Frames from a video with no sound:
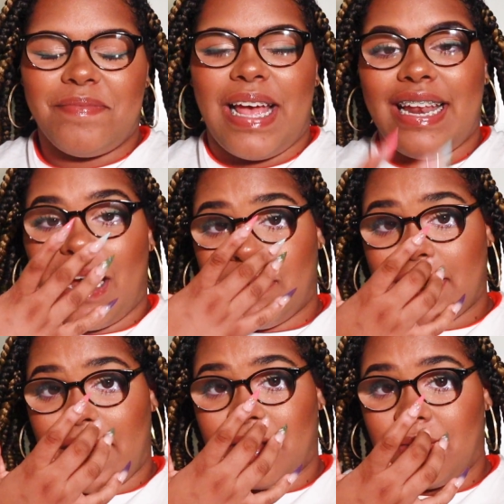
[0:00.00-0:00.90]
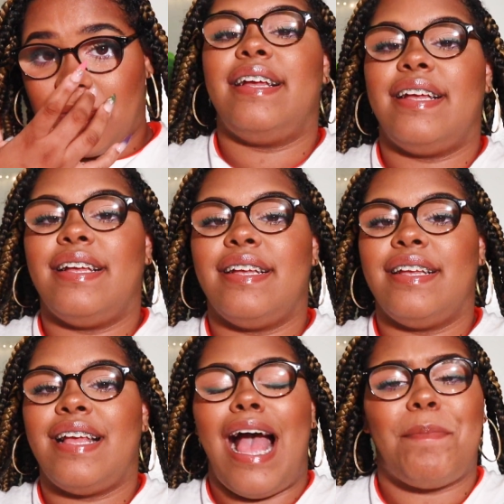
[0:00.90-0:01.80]
And now it's canceled.
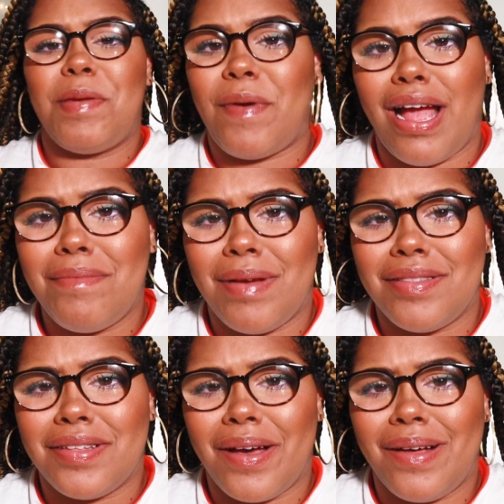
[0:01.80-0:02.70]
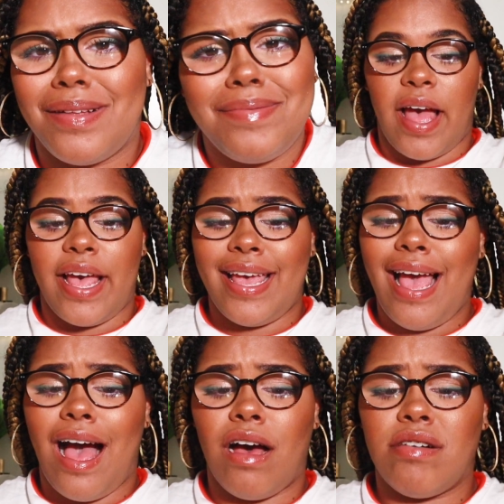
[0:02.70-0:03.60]
Happy Pride Month, y'all. I hate
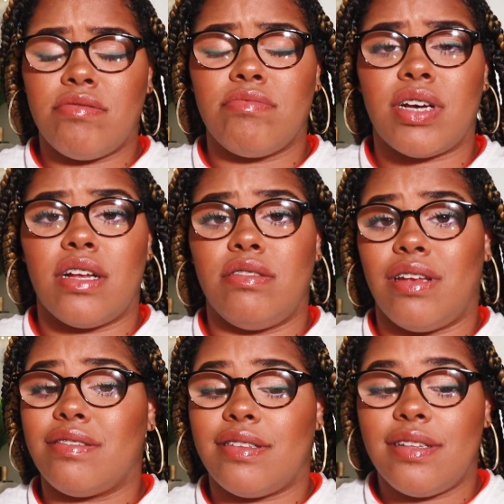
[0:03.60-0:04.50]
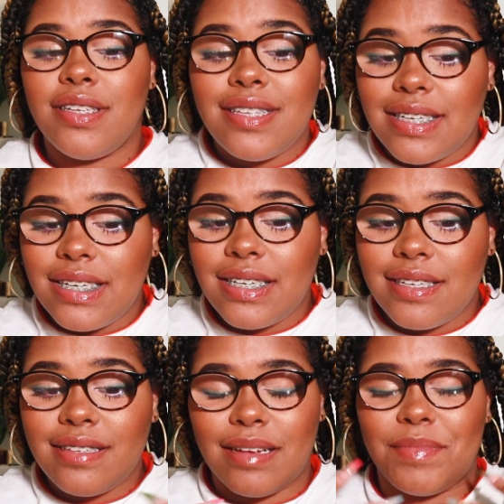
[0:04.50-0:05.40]
how congested the city
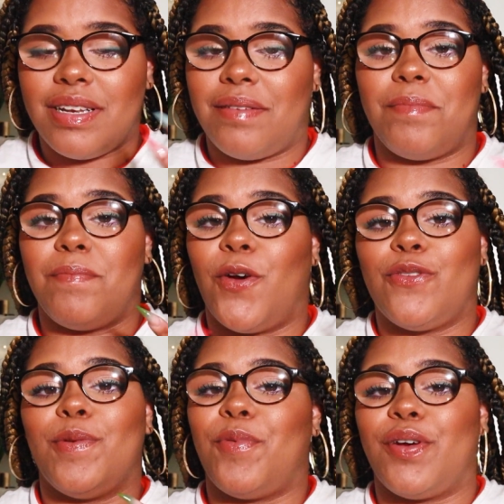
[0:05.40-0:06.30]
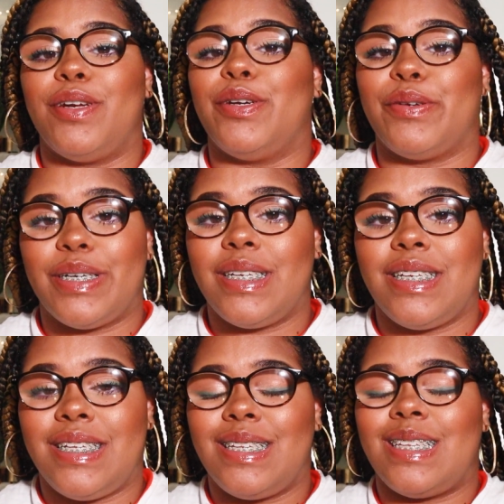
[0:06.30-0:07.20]
is. I mean, most people can agree to
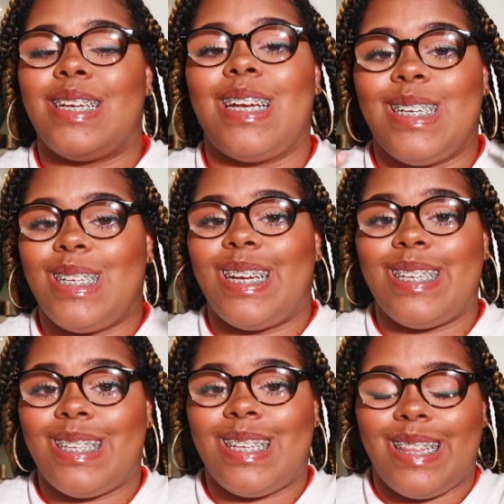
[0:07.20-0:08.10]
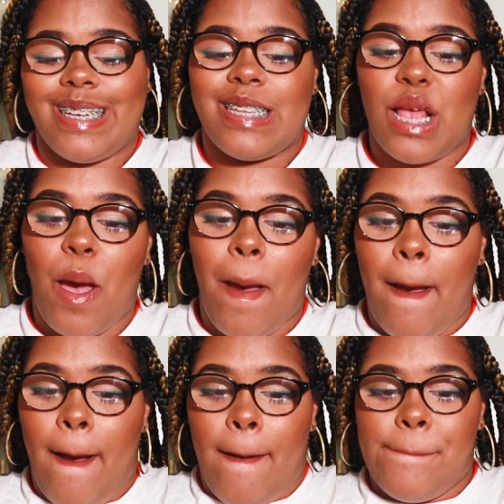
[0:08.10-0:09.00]
this and can attest to this.
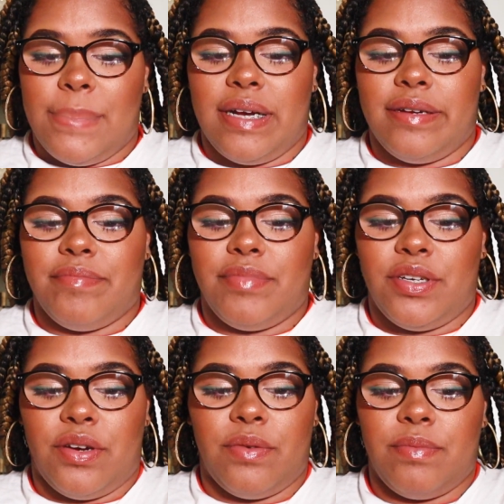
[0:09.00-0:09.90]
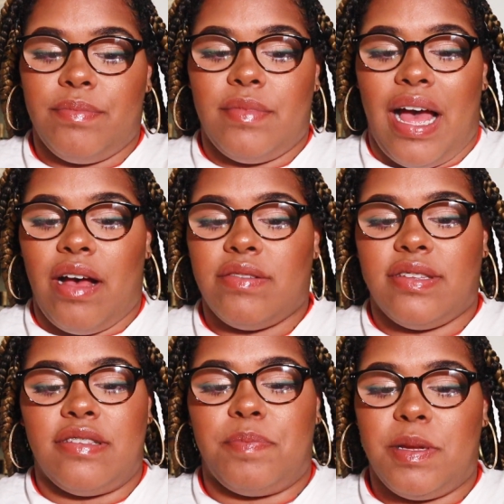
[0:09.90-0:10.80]
But, you know, the
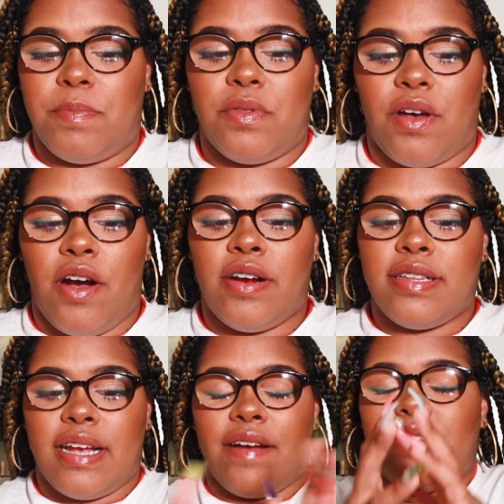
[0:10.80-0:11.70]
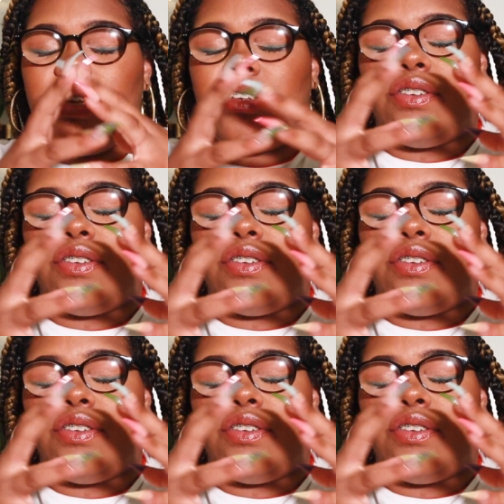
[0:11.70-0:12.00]
houses, the people, the cars, like everything is